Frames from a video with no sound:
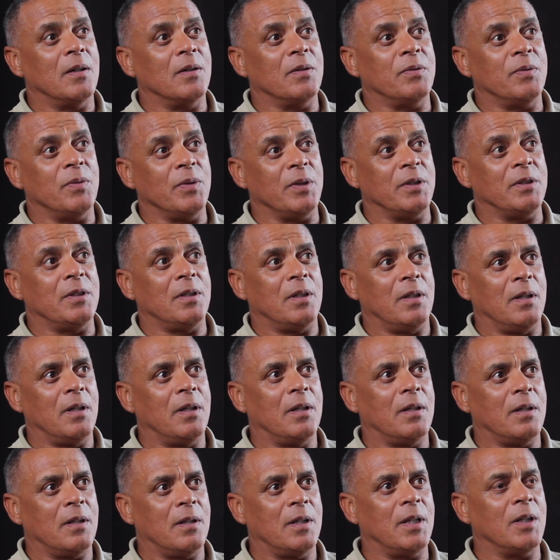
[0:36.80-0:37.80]
of which
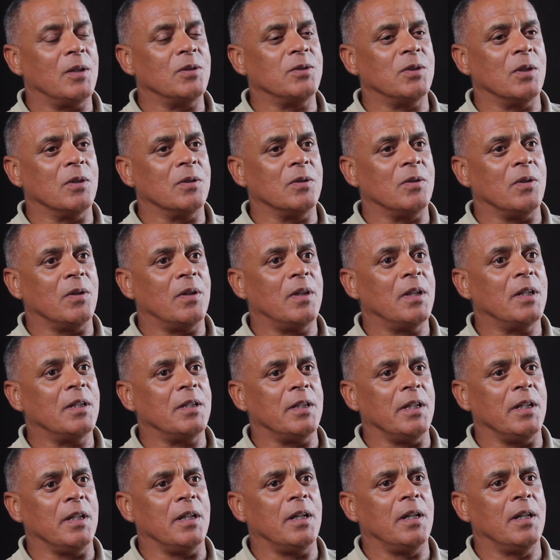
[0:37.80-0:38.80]
close on to
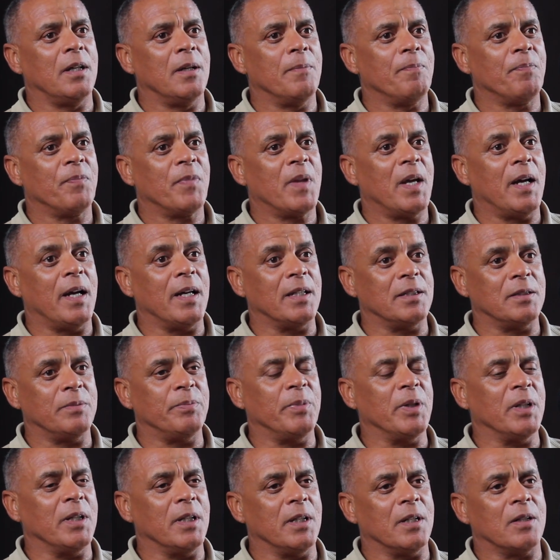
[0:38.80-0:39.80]
30 has
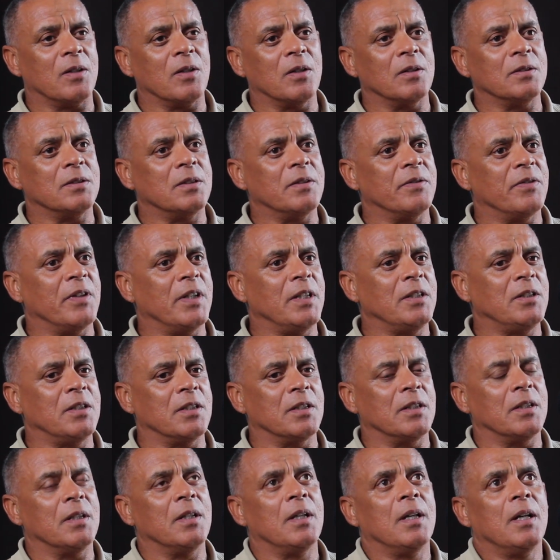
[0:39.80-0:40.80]
been in
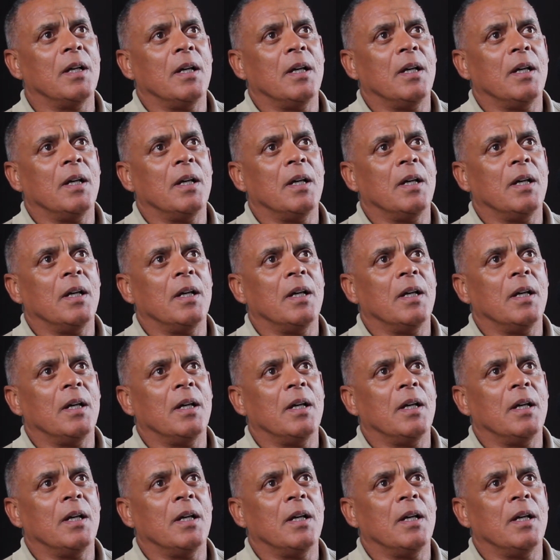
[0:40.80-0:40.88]
conservation,